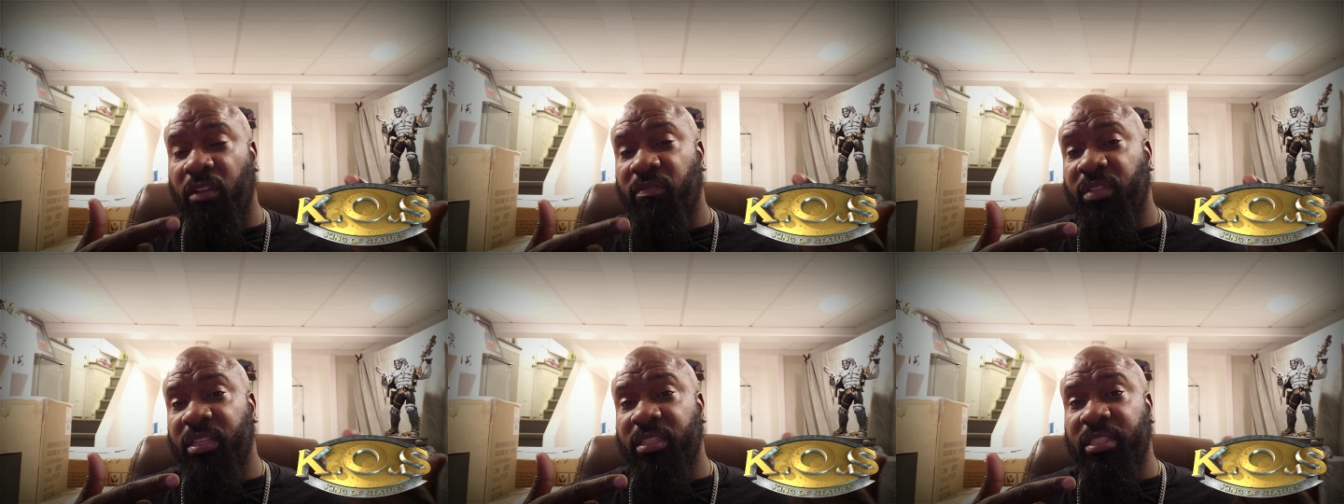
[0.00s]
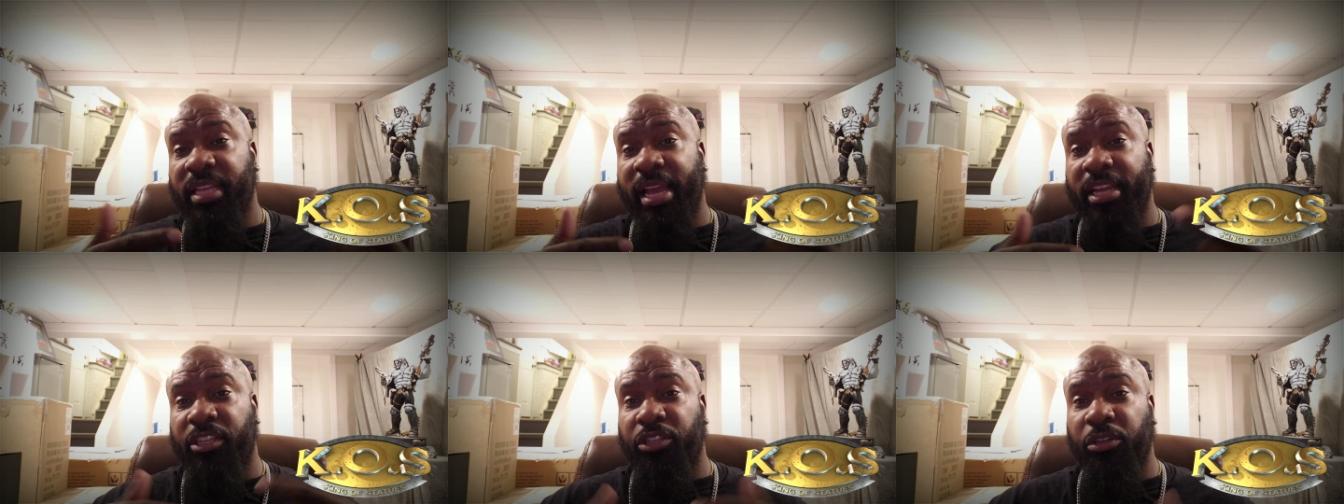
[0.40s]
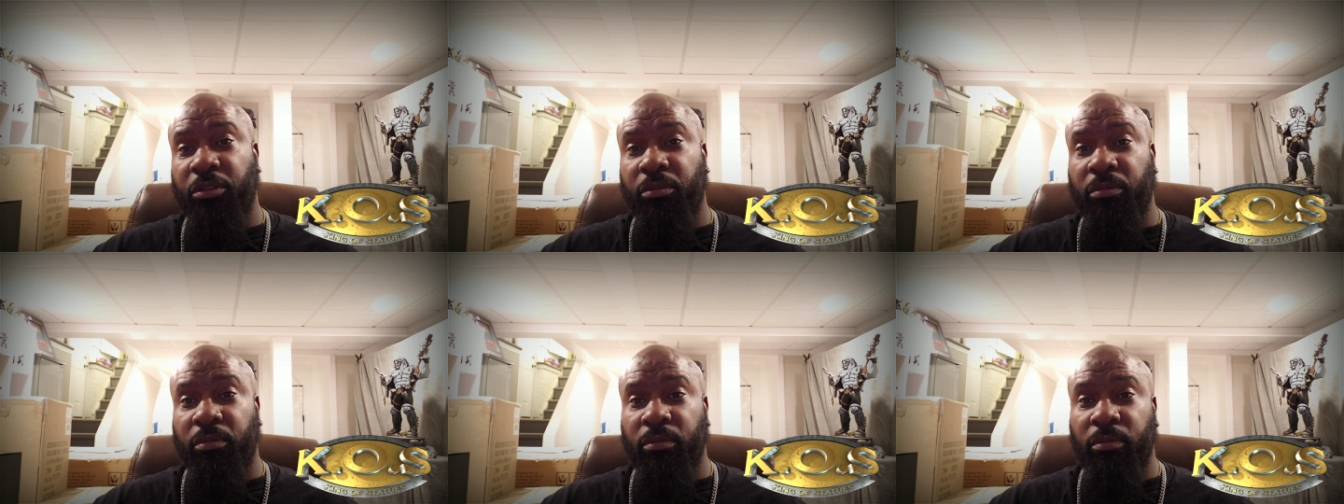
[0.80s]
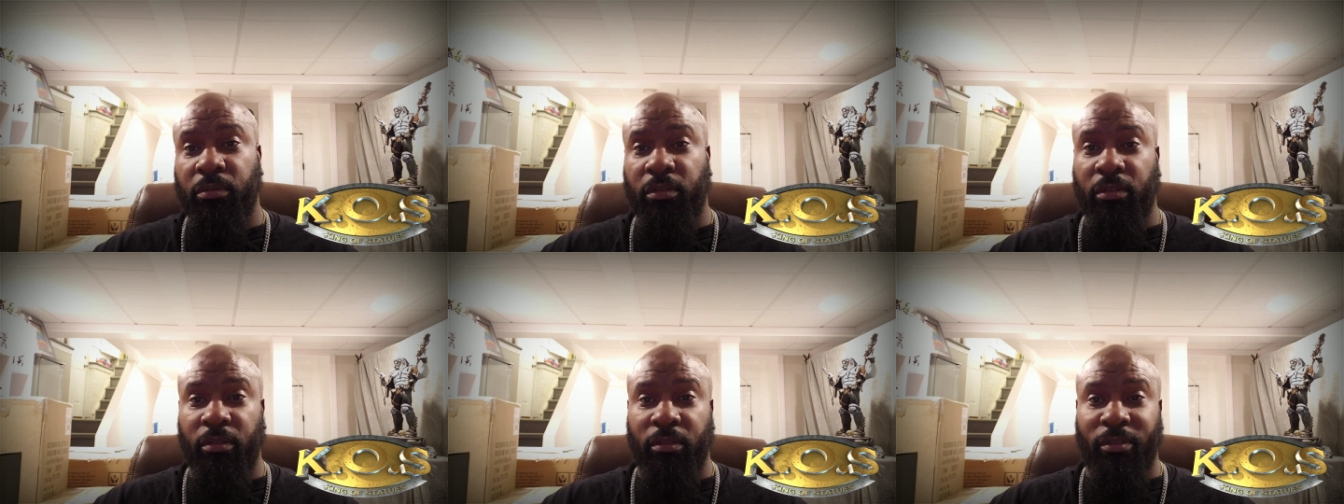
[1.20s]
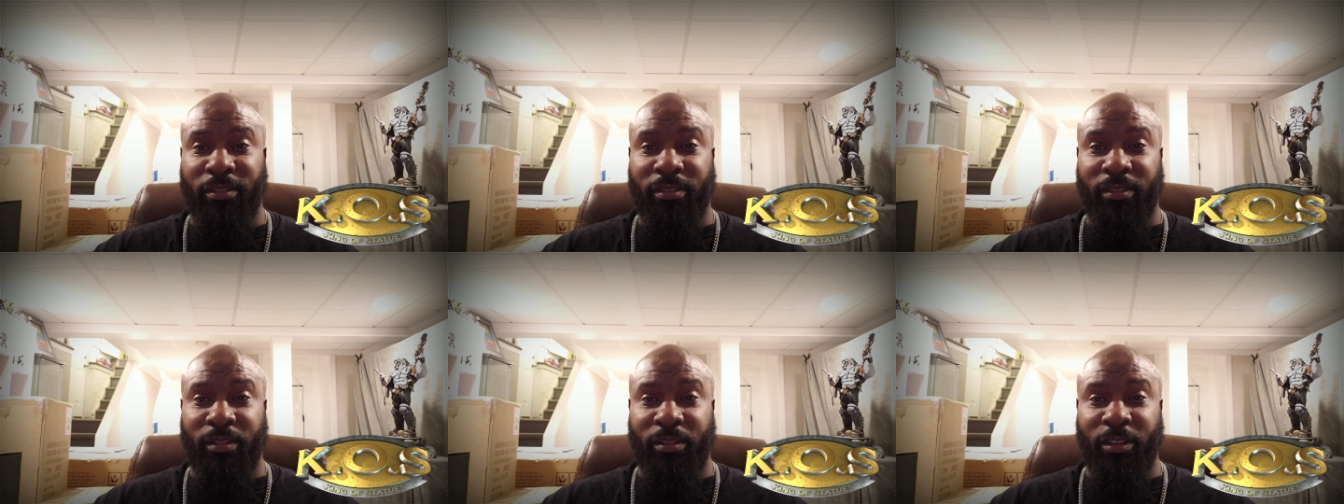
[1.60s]
of this statue,
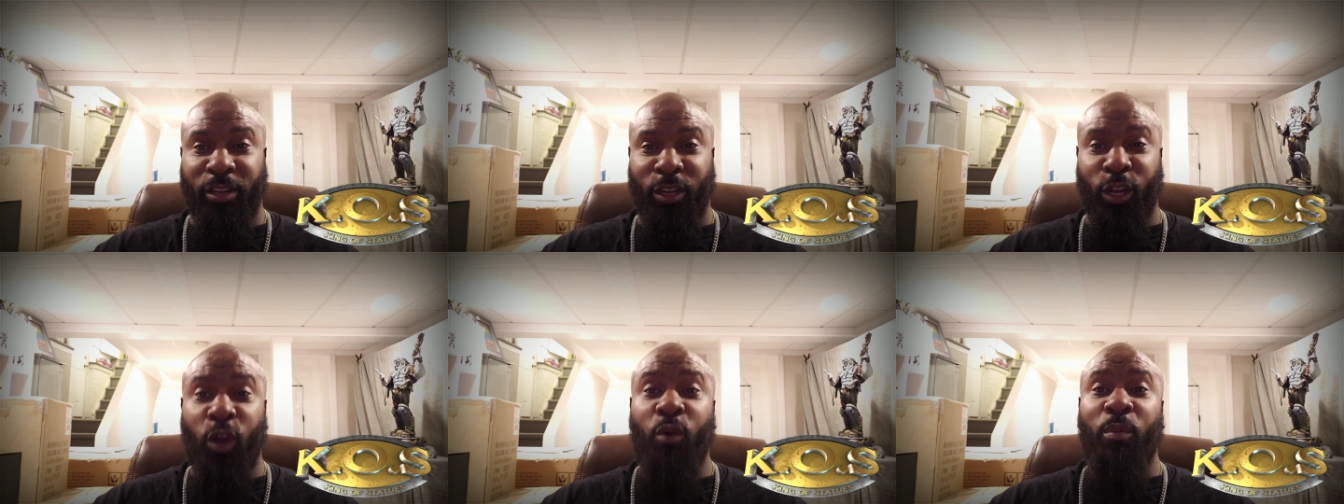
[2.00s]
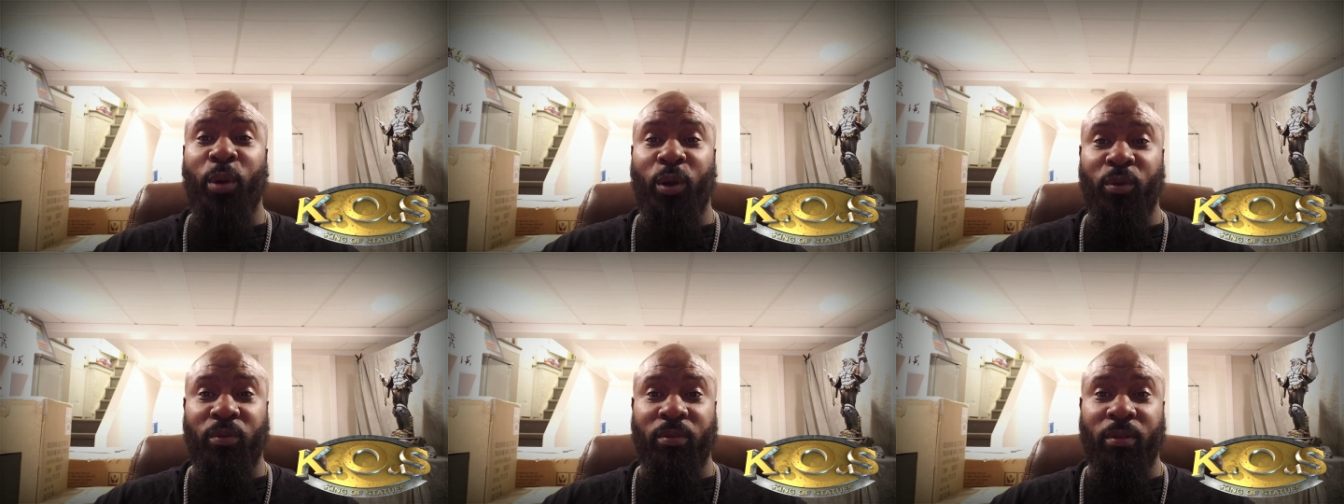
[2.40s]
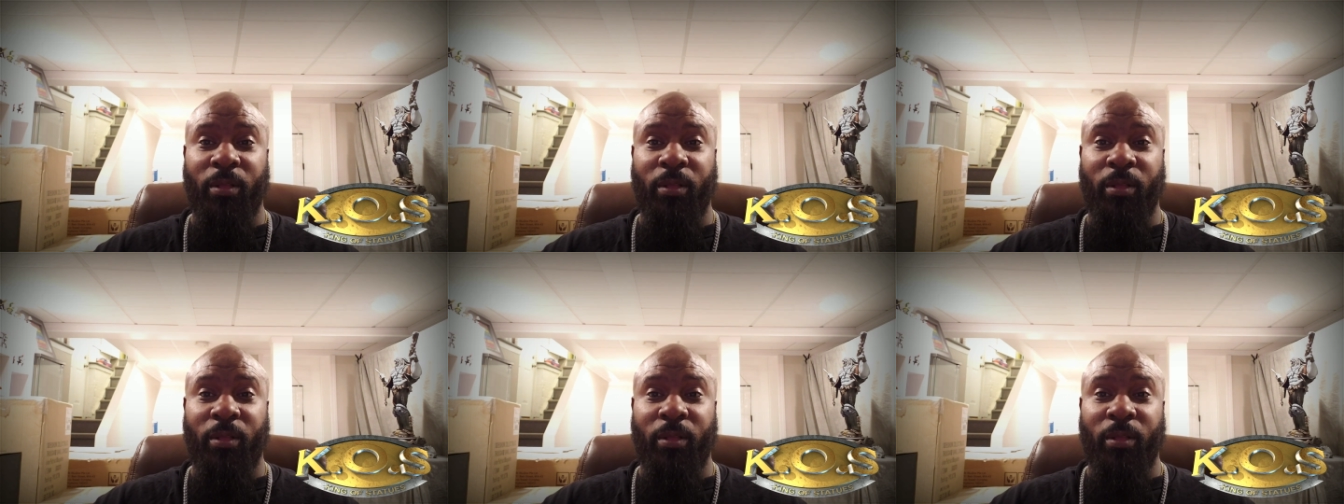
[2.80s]
Lobo,